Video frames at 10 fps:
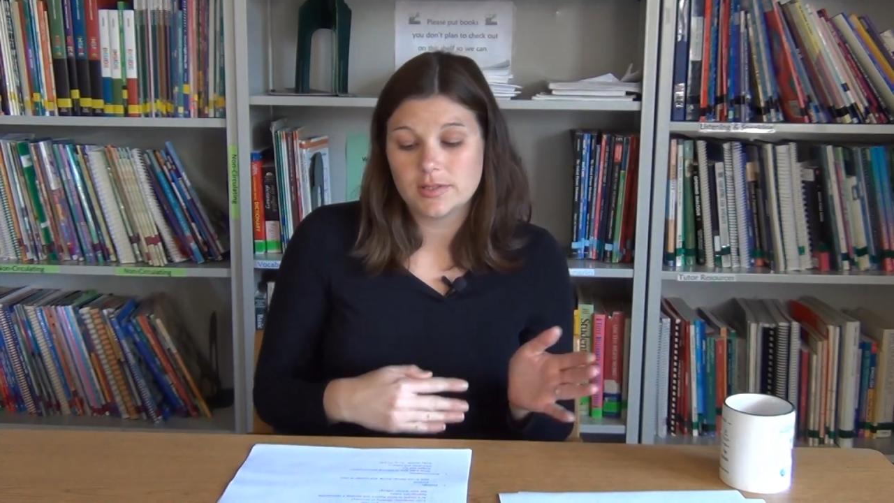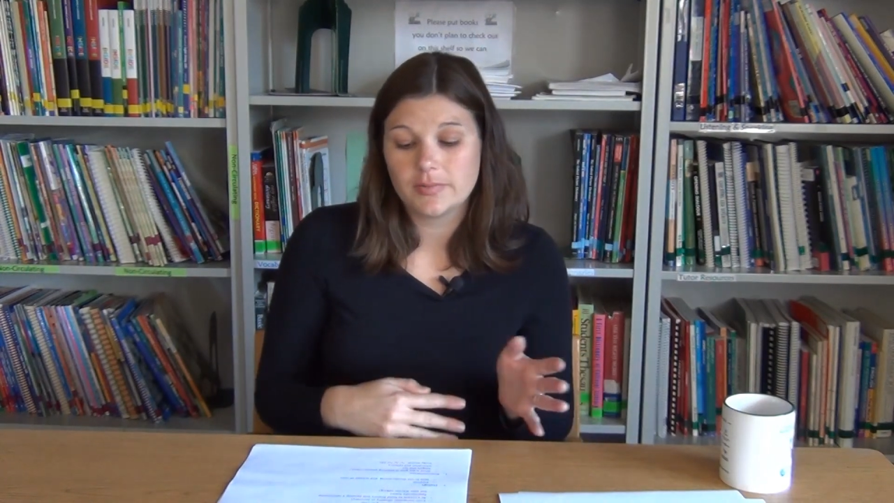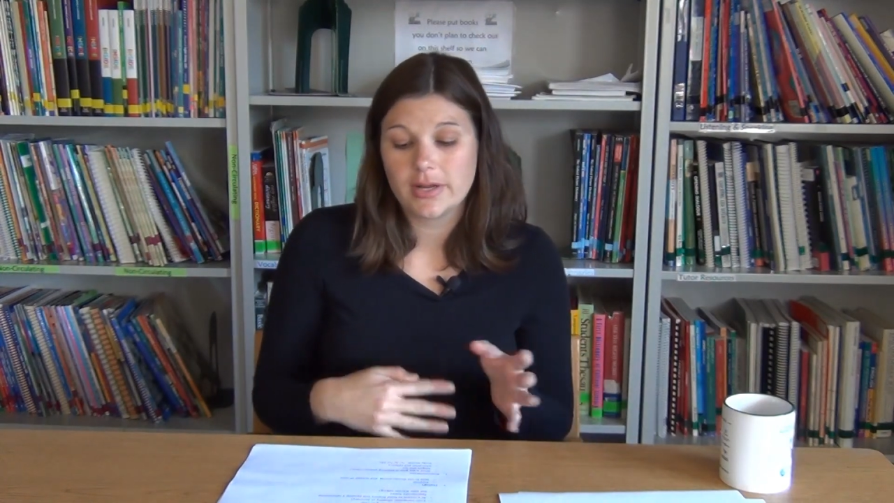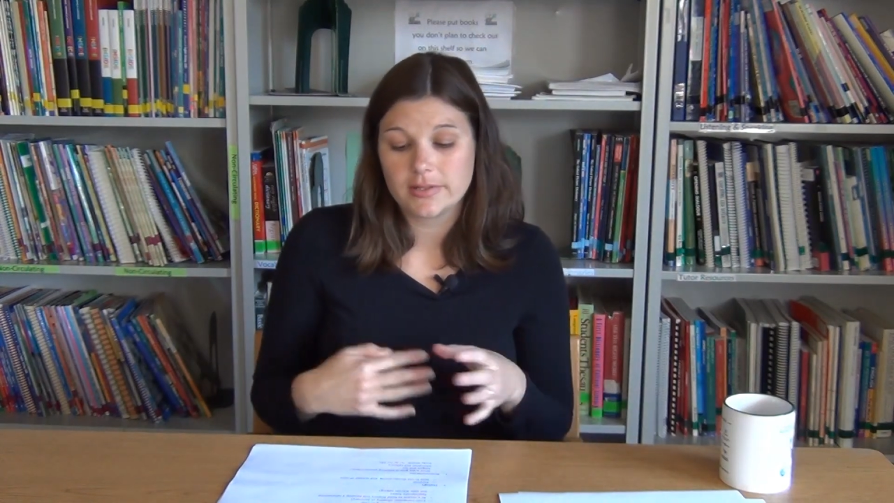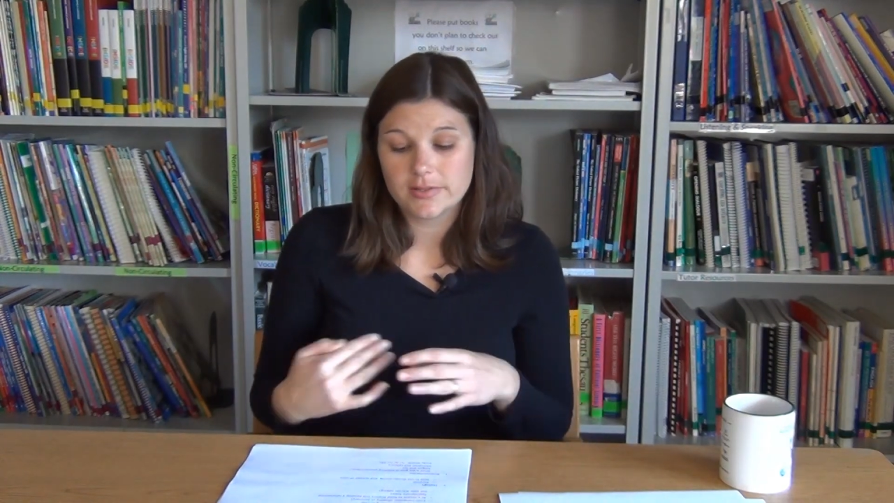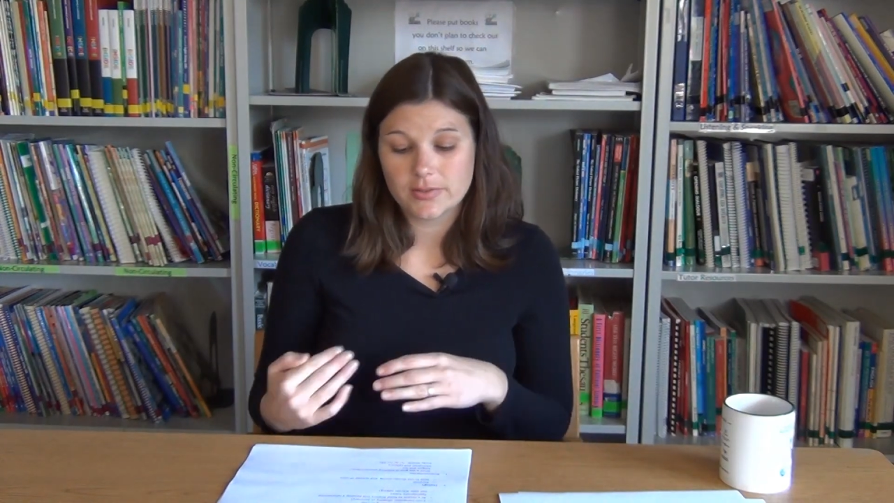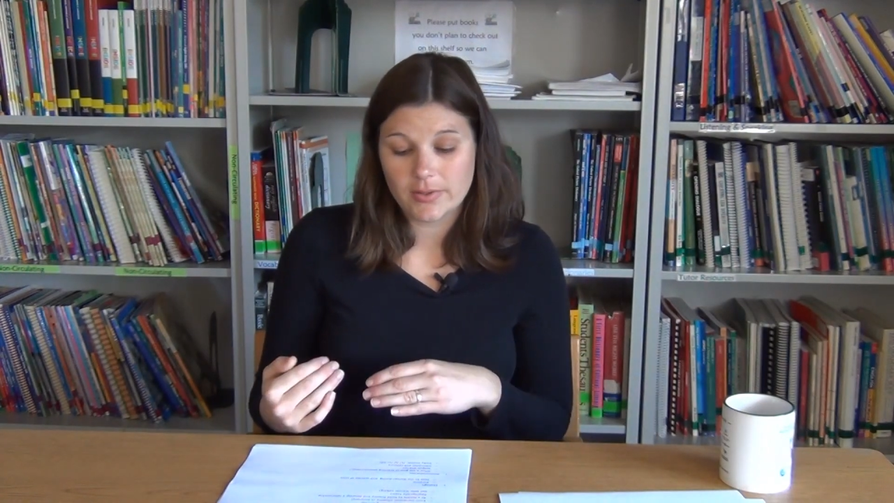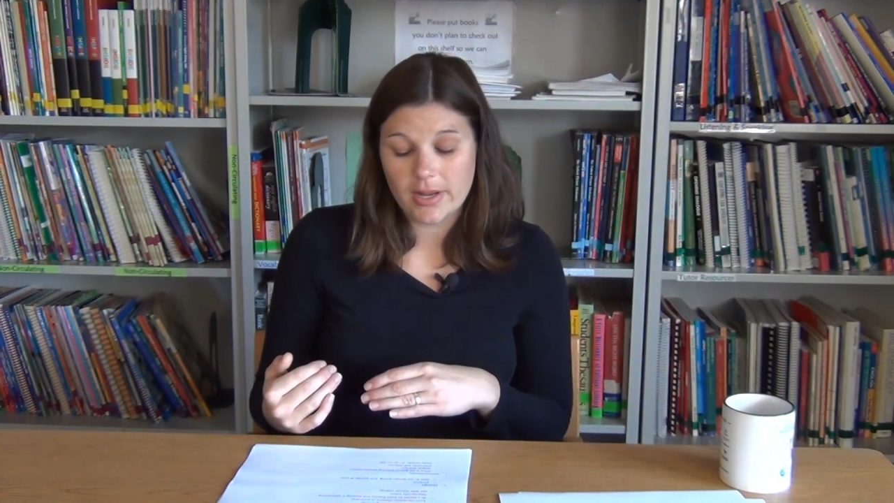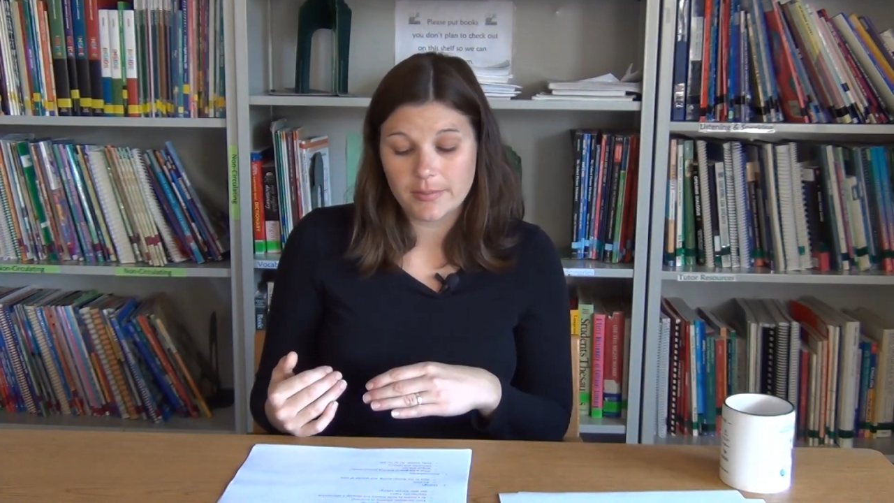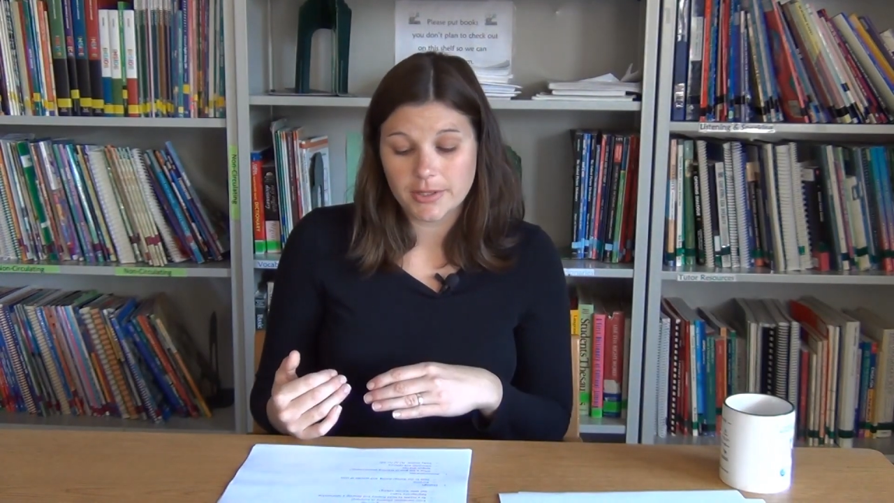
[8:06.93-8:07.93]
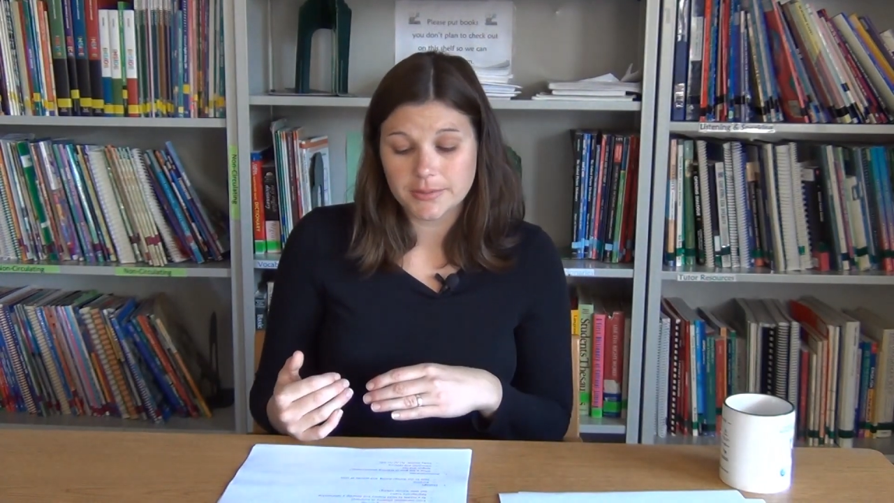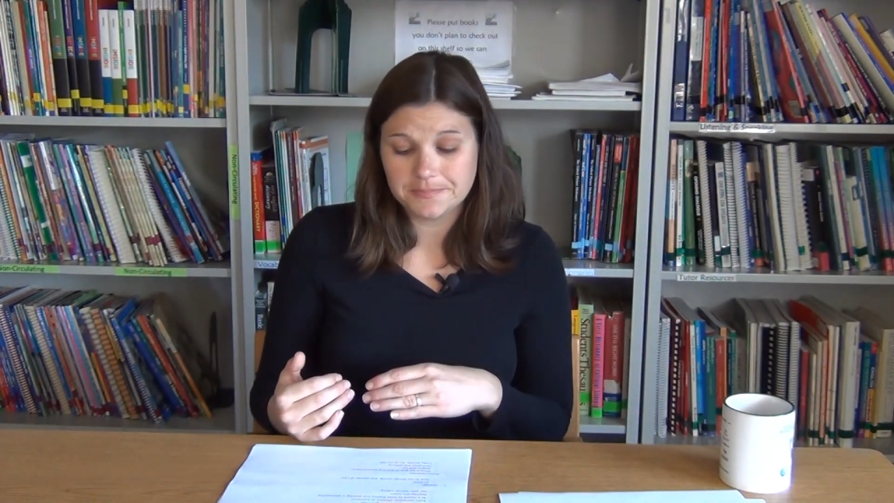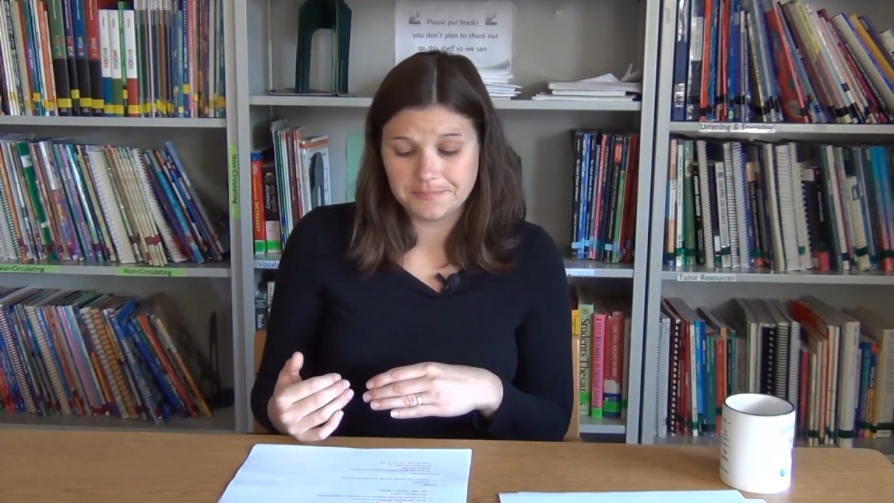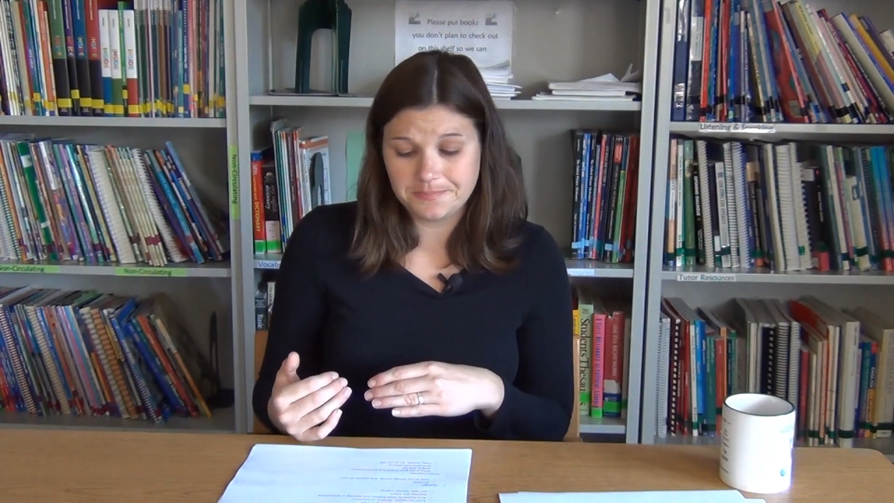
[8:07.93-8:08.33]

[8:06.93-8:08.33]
to practice grammar